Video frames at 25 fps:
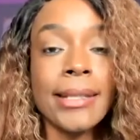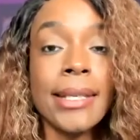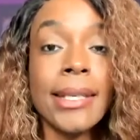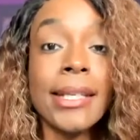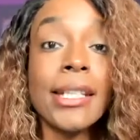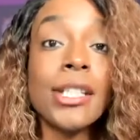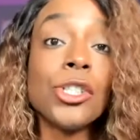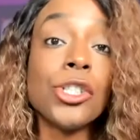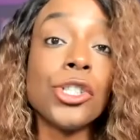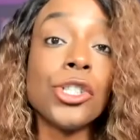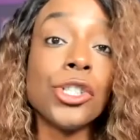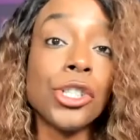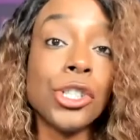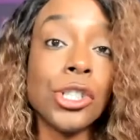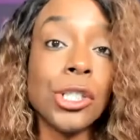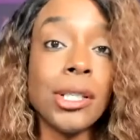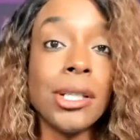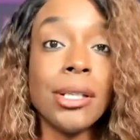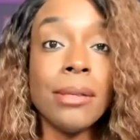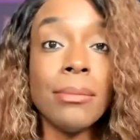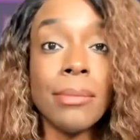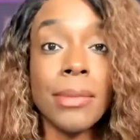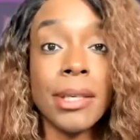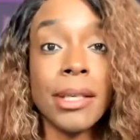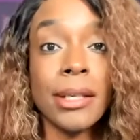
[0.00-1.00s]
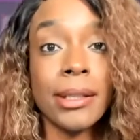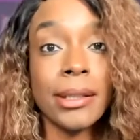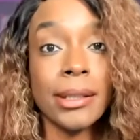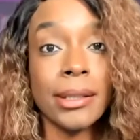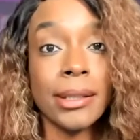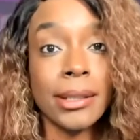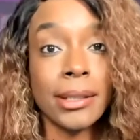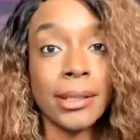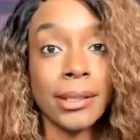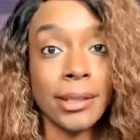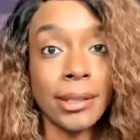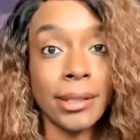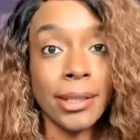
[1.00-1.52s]
his cheat meal
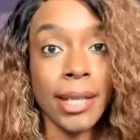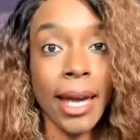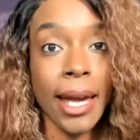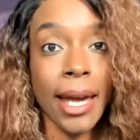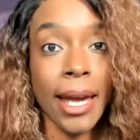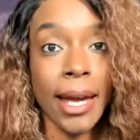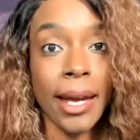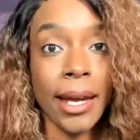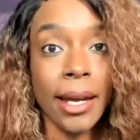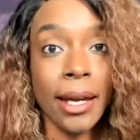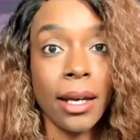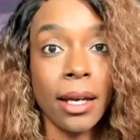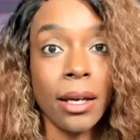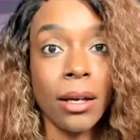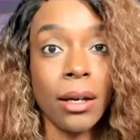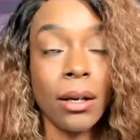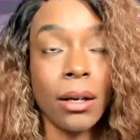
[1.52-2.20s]
day.